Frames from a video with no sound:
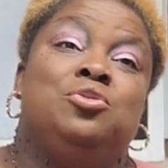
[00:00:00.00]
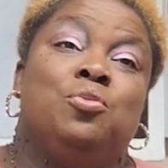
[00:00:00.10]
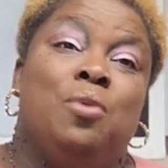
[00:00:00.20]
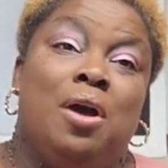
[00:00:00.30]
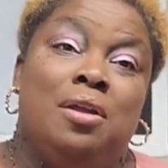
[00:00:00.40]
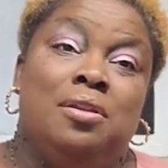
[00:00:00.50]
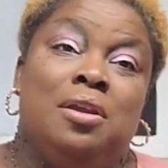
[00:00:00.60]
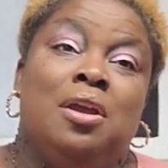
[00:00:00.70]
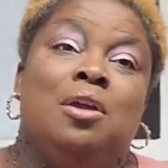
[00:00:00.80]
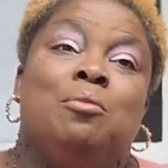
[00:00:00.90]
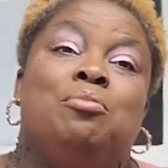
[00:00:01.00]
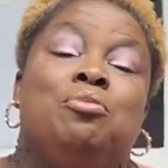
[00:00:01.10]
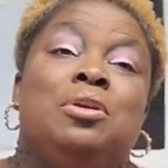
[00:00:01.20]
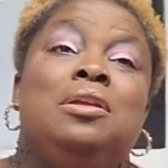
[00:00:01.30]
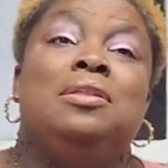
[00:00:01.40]
to 1,
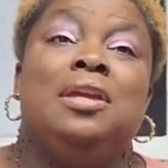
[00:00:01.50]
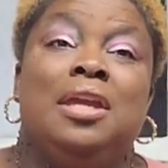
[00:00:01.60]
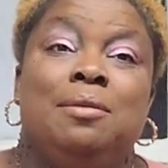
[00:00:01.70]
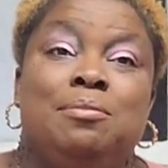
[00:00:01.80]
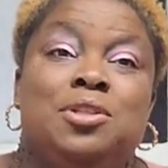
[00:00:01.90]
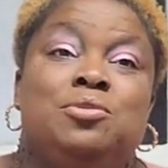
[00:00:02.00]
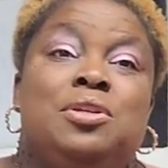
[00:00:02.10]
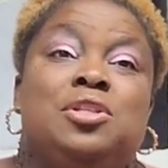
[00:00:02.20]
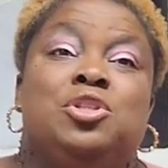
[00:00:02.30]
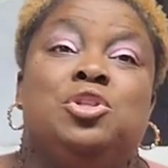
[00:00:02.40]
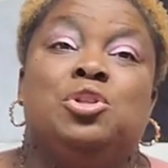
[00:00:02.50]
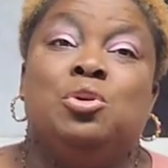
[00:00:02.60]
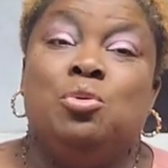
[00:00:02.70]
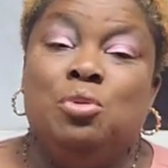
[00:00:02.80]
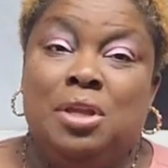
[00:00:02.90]
breathing in between
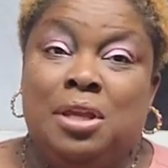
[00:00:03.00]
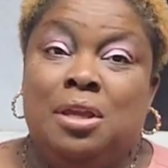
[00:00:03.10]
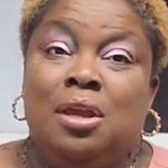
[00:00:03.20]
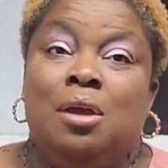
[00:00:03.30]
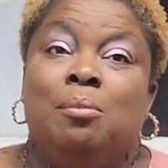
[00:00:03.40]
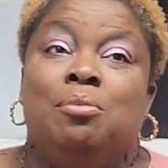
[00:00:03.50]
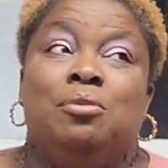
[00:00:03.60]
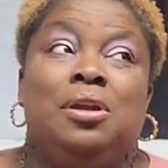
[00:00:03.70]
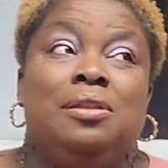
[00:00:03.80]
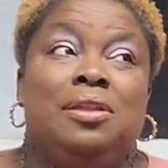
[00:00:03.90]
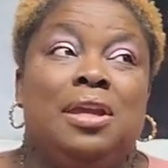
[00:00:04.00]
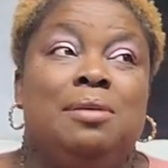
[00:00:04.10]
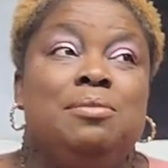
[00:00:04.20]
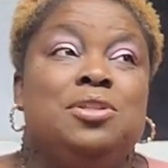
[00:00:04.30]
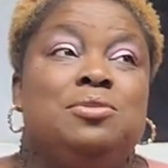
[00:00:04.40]
slowly. Breathing
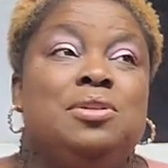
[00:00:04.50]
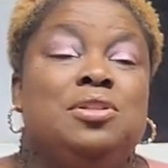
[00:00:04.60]
in between